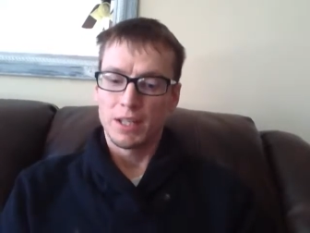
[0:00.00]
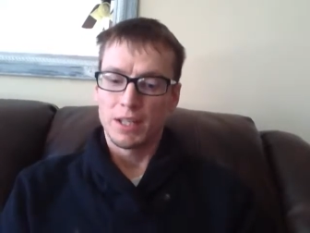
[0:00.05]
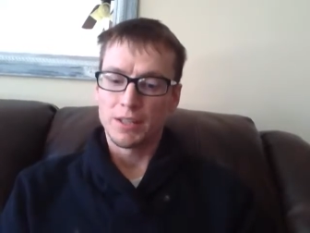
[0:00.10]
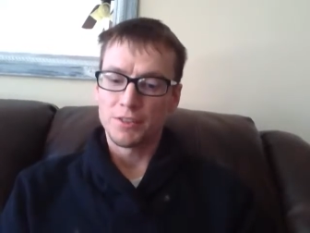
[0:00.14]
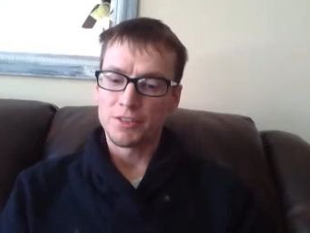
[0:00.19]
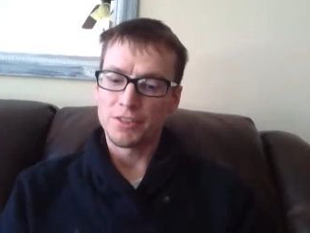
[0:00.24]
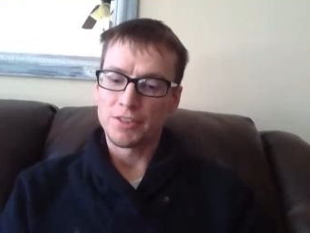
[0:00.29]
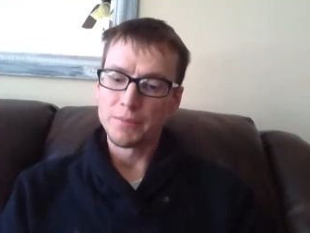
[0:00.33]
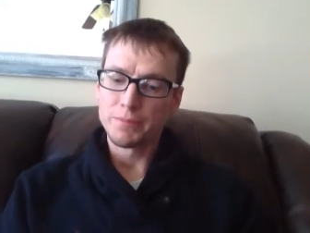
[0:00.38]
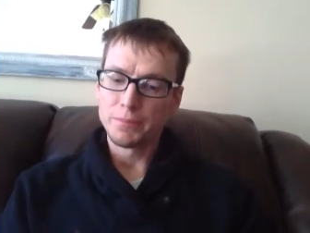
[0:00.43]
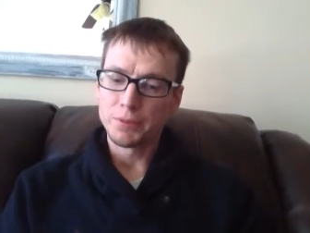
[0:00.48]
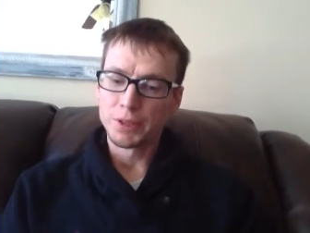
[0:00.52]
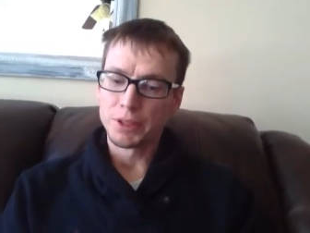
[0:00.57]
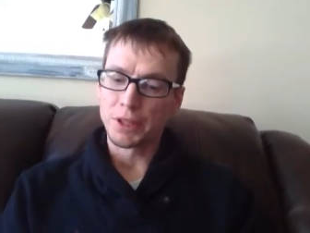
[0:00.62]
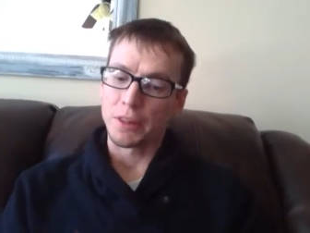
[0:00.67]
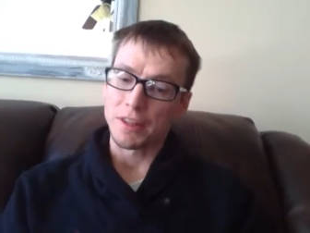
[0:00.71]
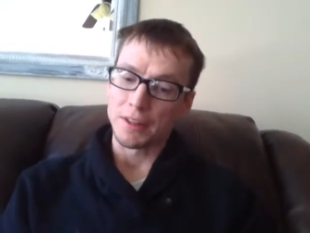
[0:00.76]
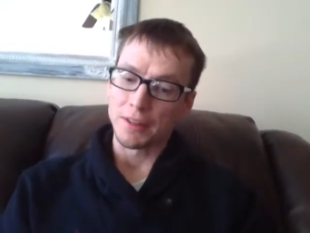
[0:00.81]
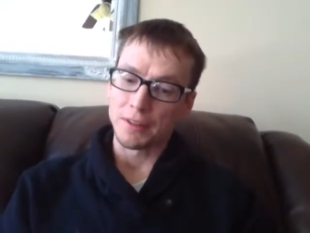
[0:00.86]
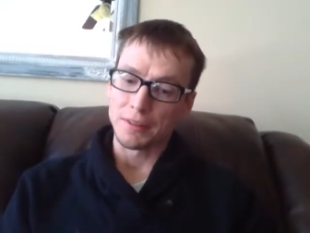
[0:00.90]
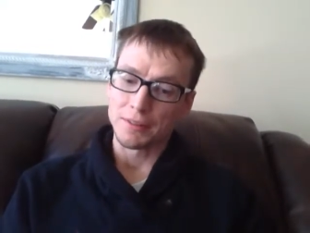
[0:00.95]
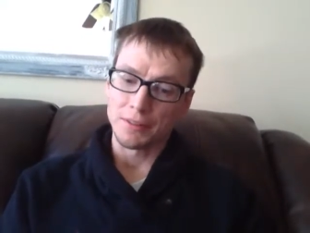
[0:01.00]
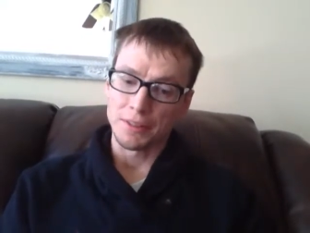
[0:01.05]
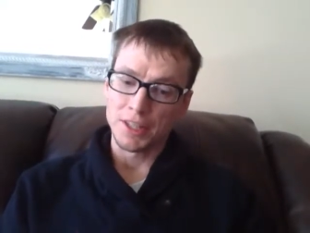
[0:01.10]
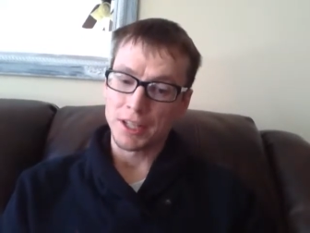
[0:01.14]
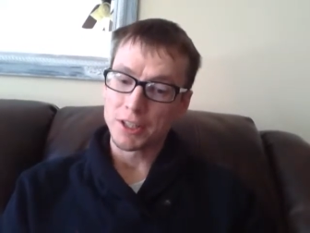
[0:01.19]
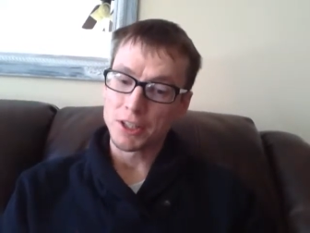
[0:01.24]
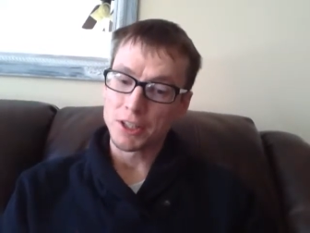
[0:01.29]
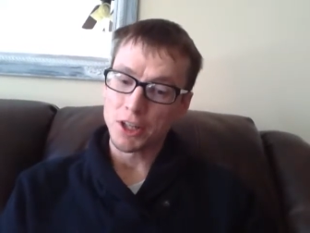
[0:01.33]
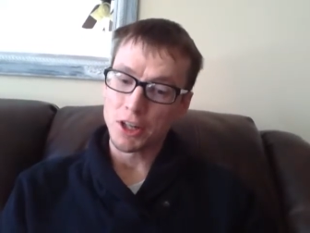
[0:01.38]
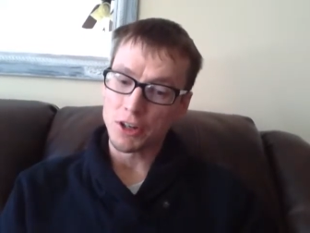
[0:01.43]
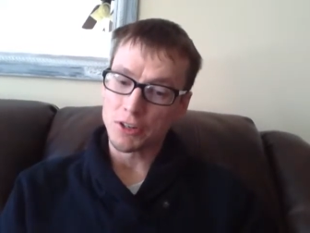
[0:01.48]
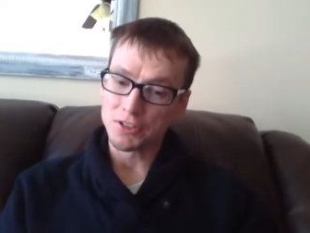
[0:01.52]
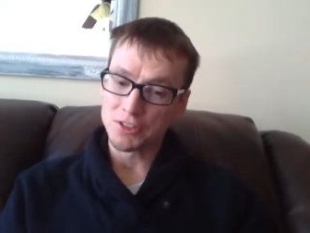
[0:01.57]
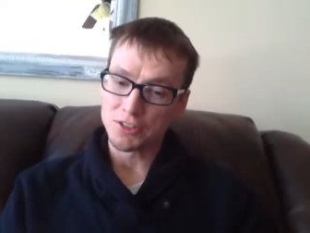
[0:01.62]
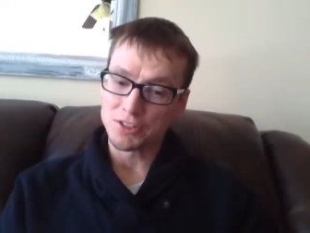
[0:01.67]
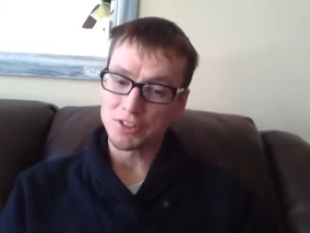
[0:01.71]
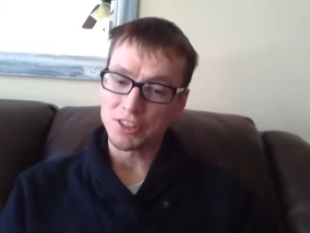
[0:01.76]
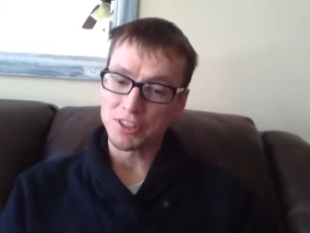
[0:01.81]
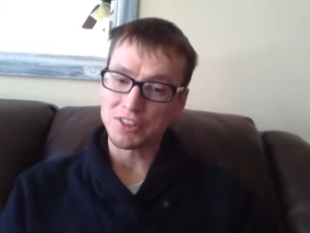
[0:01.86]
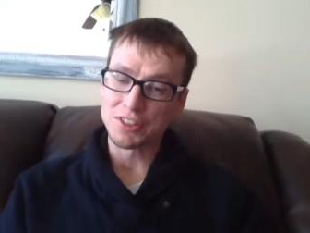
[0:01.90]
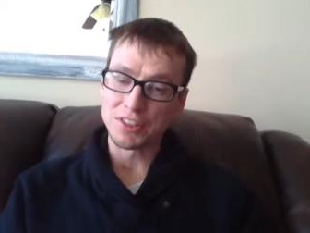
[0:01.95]
It's simply that they cause
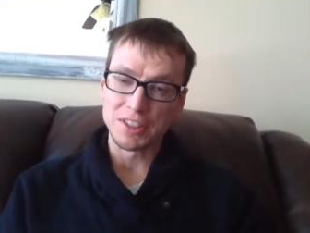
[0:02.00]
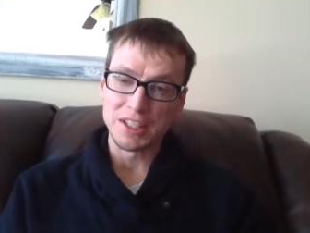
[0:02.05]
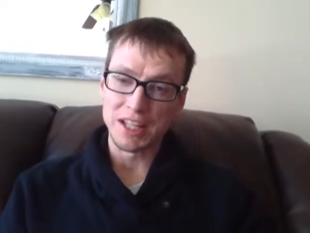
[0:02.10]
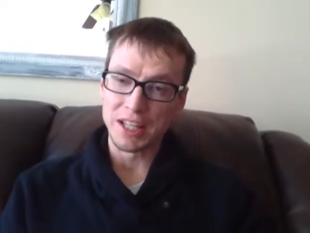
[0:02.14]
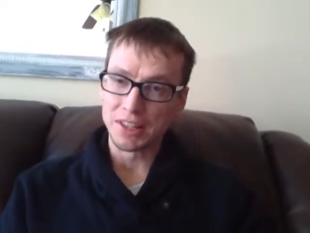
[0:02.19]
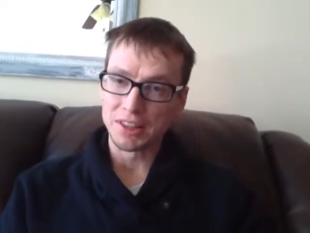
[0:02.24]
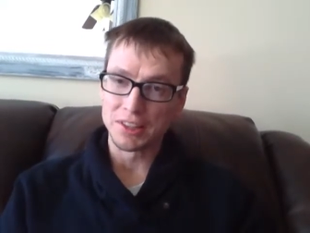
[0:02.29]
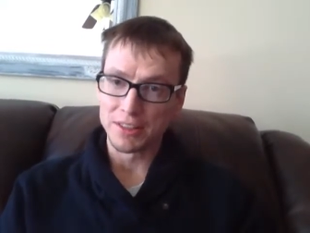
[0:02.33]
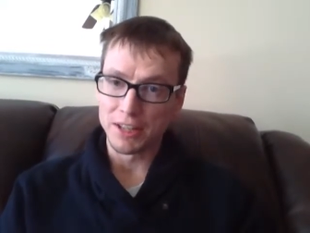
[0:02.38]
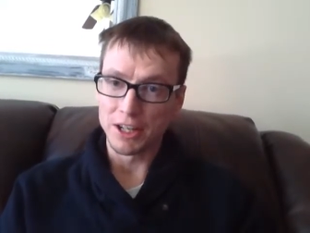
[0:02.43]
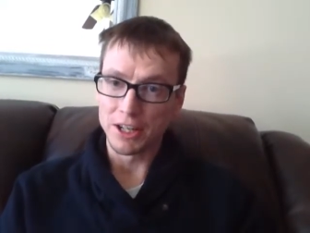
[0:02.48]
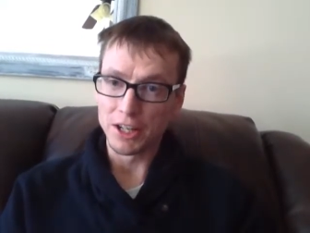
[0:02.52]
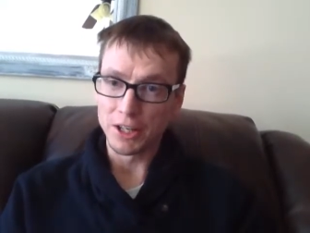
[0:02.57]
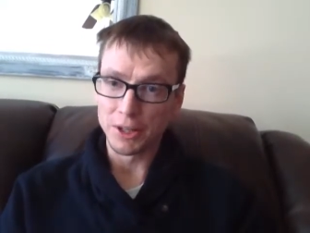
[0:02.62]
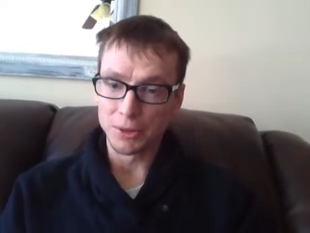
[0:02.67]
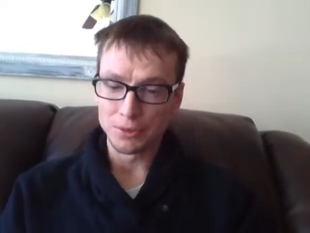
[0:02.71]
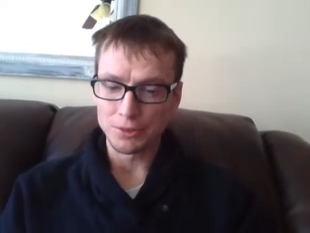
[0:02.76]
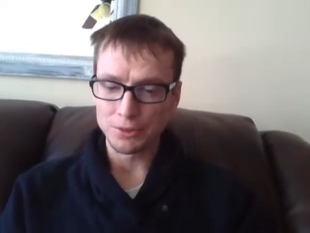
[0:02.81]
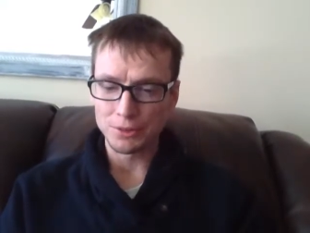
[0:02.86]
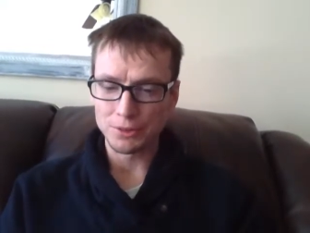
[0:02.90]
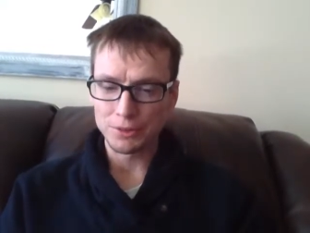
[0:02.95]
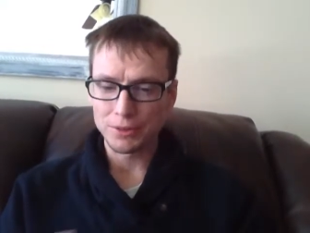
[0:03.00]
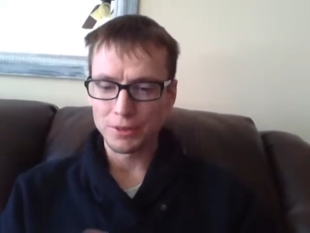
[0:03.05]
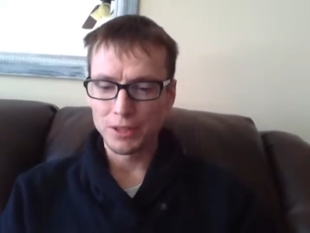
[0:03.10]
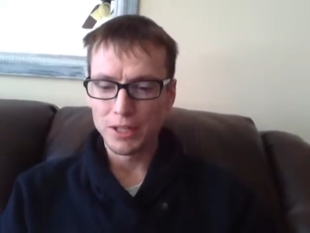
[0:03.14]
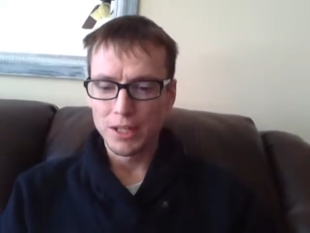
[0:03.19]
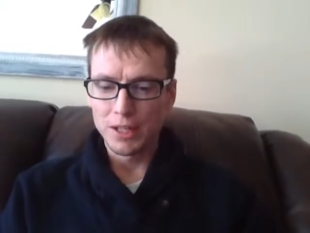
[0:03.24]
disease and death in the host.